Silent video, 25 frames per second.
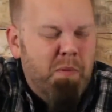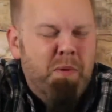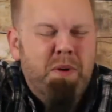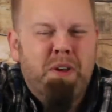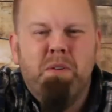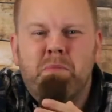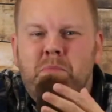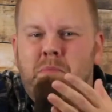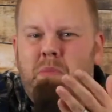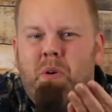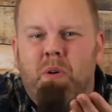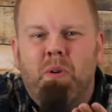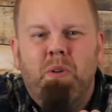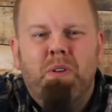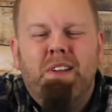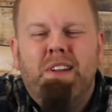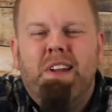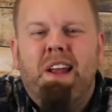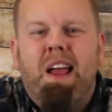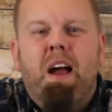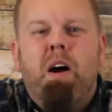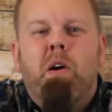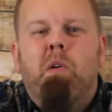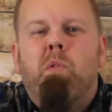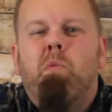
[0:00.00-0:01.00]
We can pull it
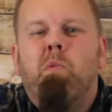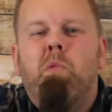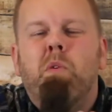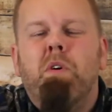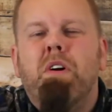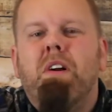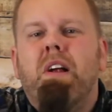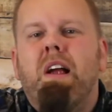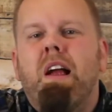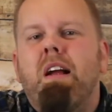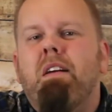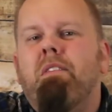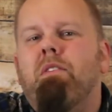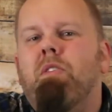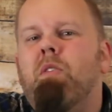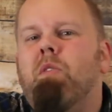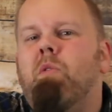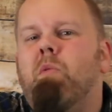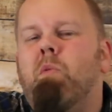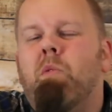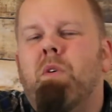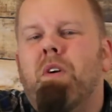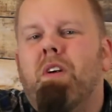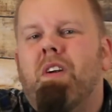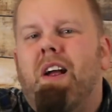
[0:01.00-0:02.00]
out wherever
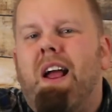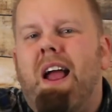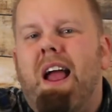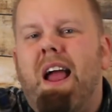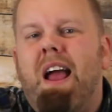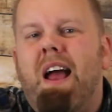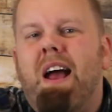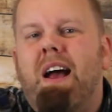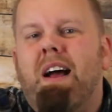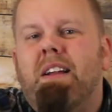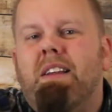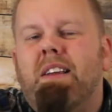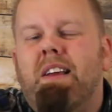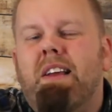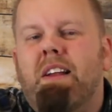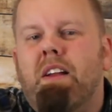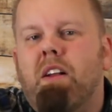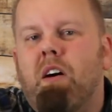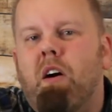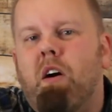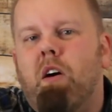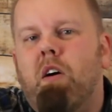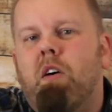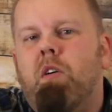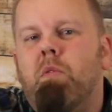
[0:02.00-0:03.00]
we're at and
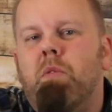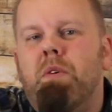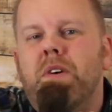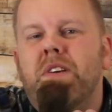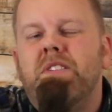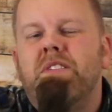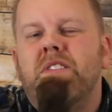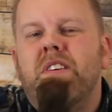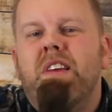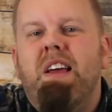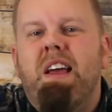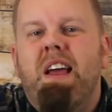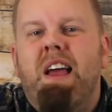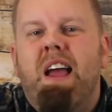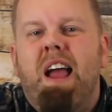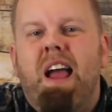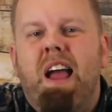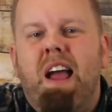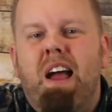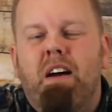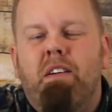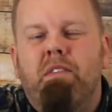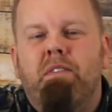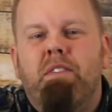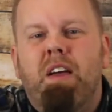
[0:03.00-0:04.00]
always
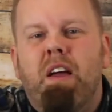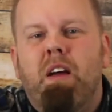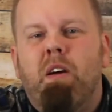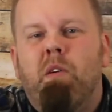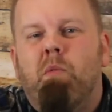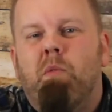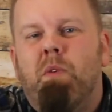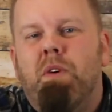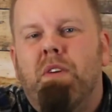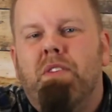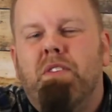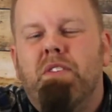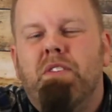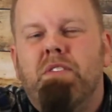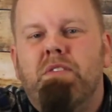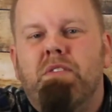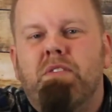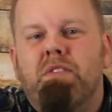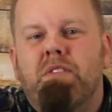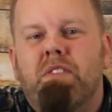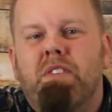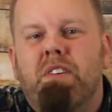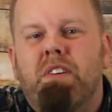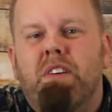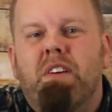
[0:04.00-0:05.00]
have that with
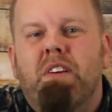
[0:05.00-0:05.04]
us.